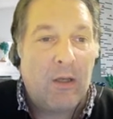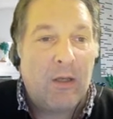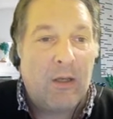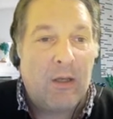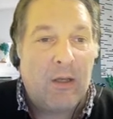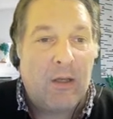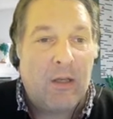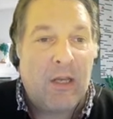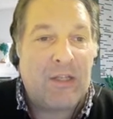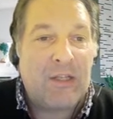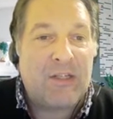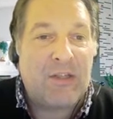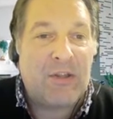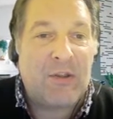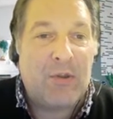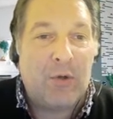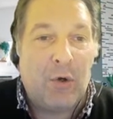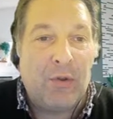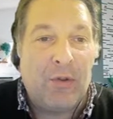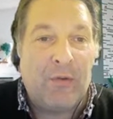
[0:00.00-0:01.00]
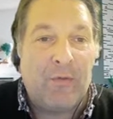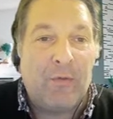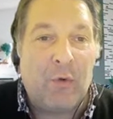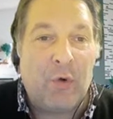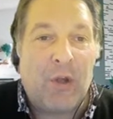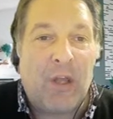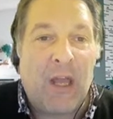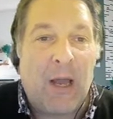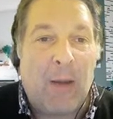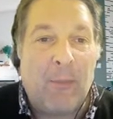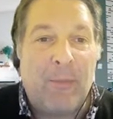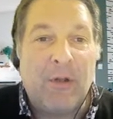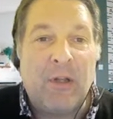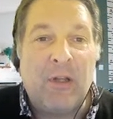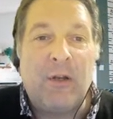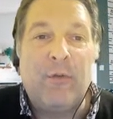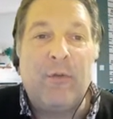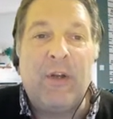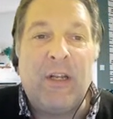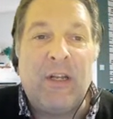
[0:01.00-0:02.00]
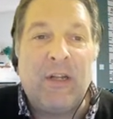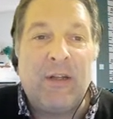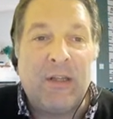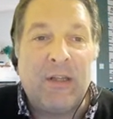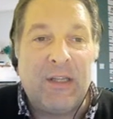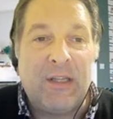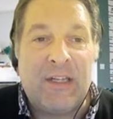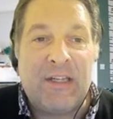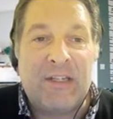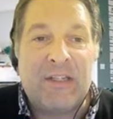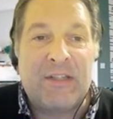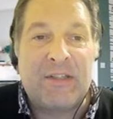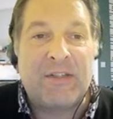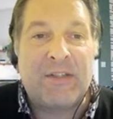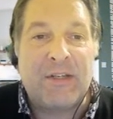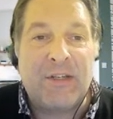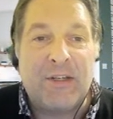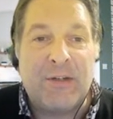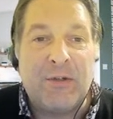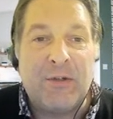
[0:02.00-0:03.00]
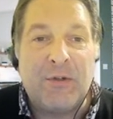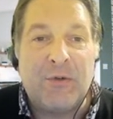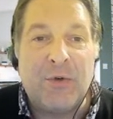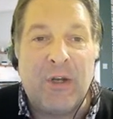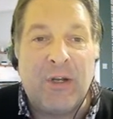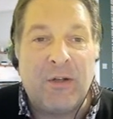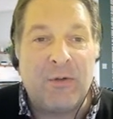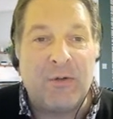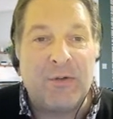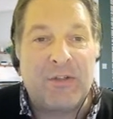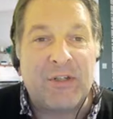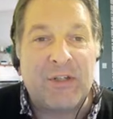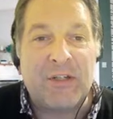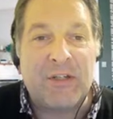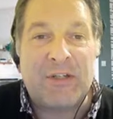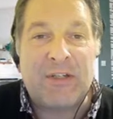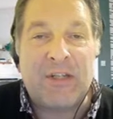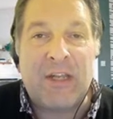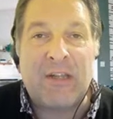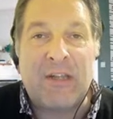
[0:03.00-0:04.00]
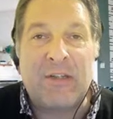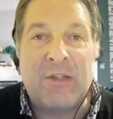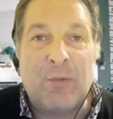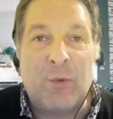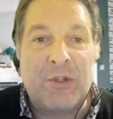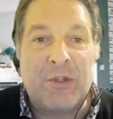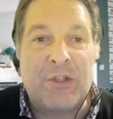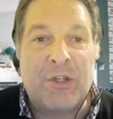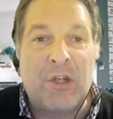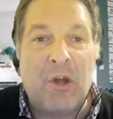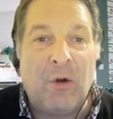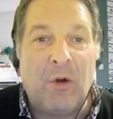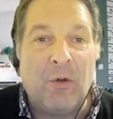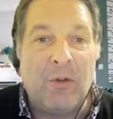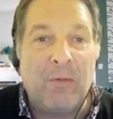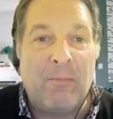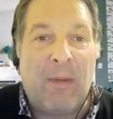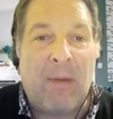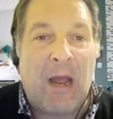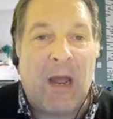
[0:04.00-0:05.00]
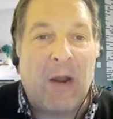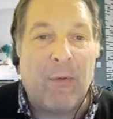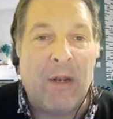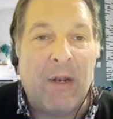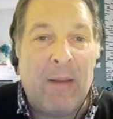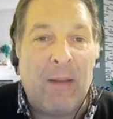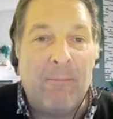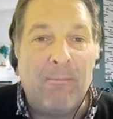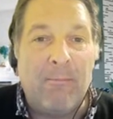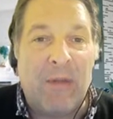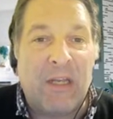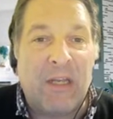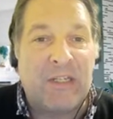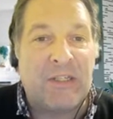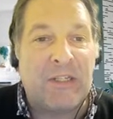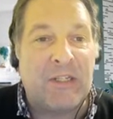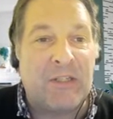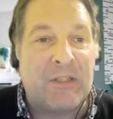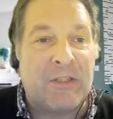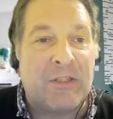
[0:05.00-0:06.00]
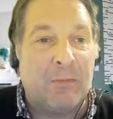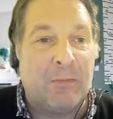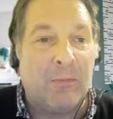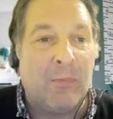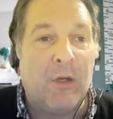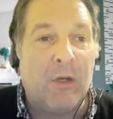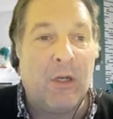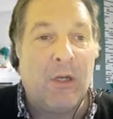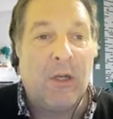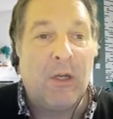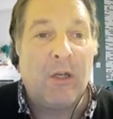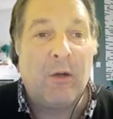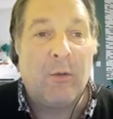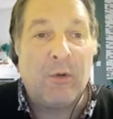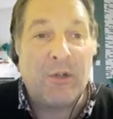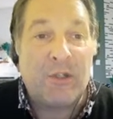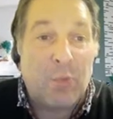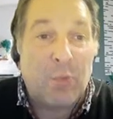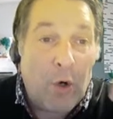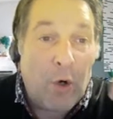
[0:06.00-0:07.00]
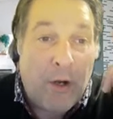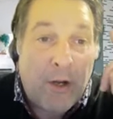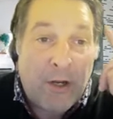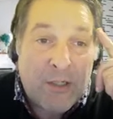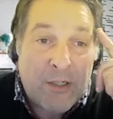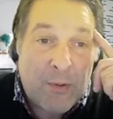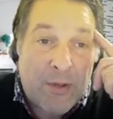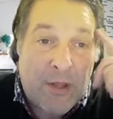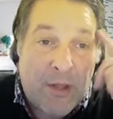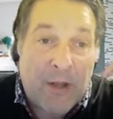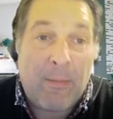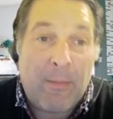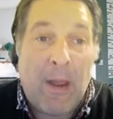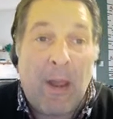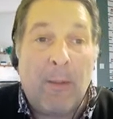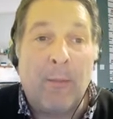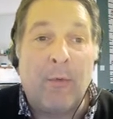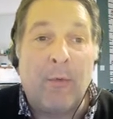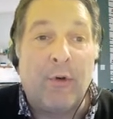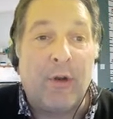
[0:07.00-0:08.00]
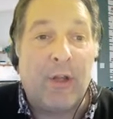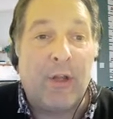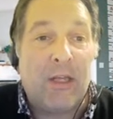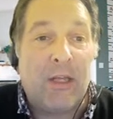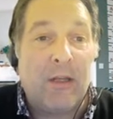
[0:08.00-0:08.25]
It's thought that vocabulary lists and drills are sent to what's called the paralimbic system, which works with our memory.